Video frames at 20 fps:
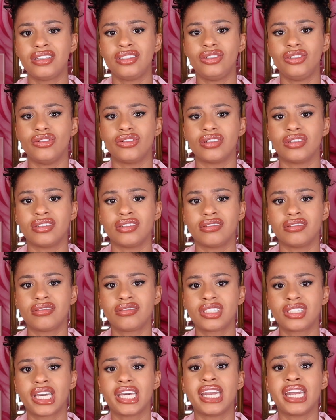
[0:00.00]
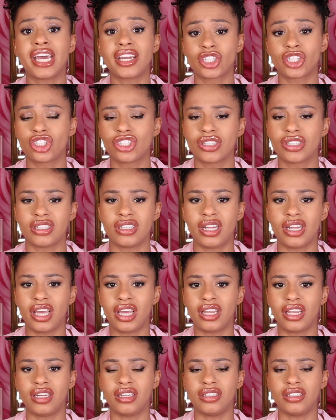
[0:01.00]
you know, connection,
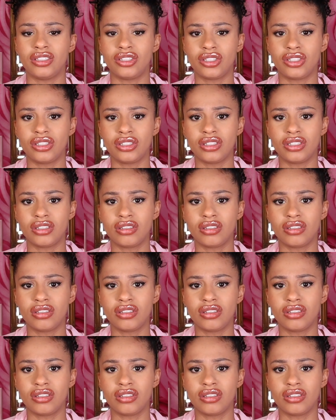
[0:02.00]
and,